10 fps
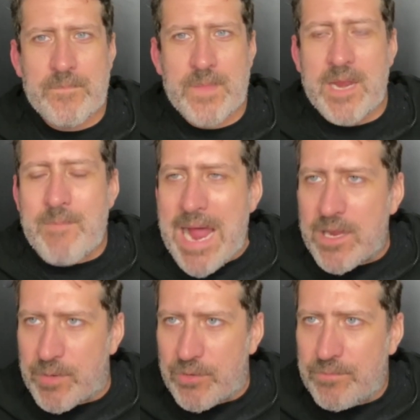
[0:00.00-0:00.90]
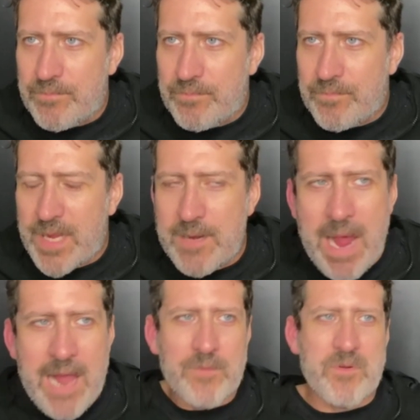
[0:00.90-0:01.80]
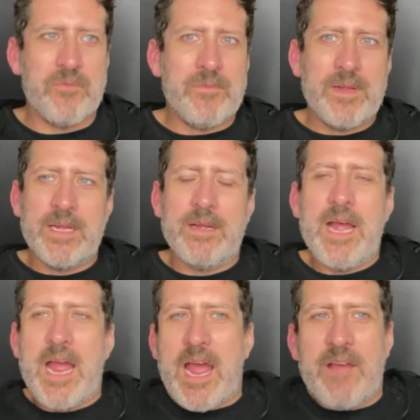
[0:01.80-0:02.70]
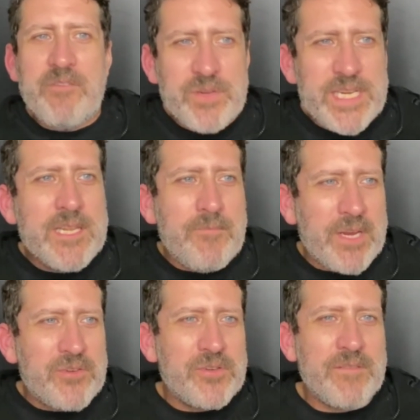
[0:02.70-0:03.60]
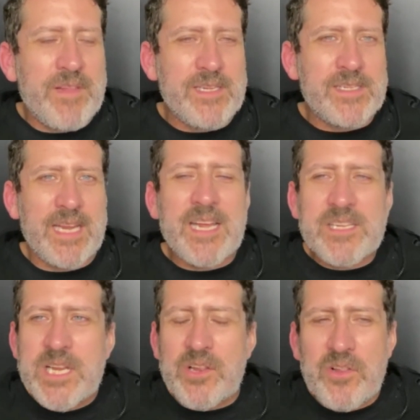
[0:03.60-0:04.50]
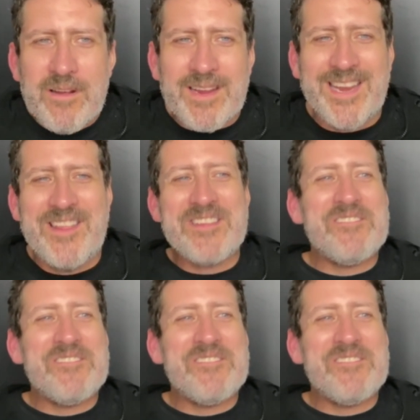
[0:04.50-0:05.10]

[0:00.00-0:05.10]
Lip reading: in Malibu. In Malibu. Have you seen the pictures of this? It doesn't look, this